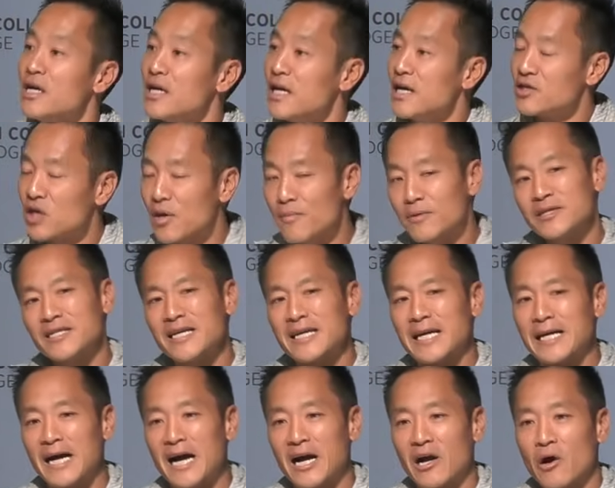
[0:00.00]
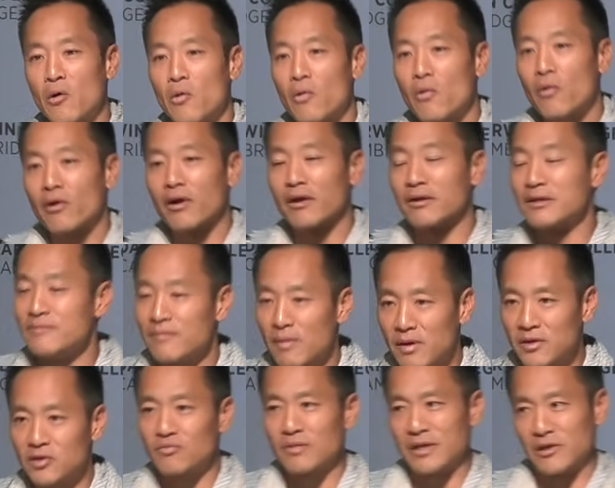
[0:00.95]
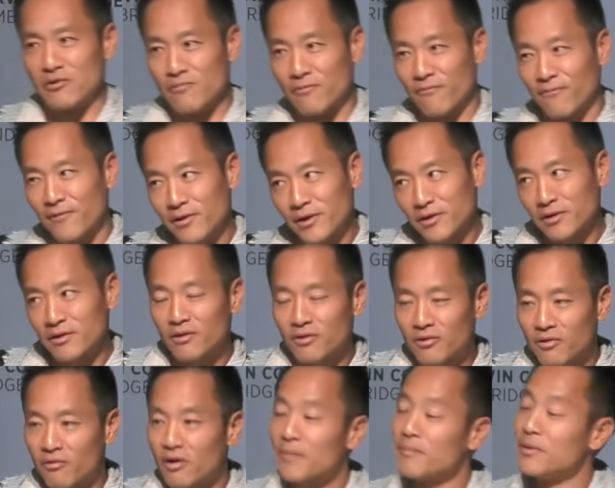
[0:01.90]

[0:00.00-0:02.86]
It's almost like a core, it's like you feel like you could throw a rock,